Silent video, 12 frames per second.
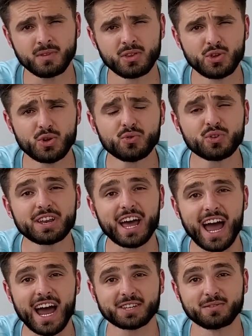you read
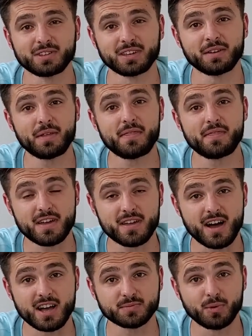actively the
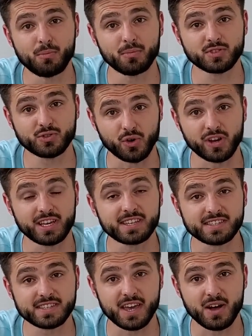Gospel story
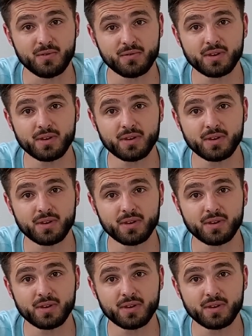itself.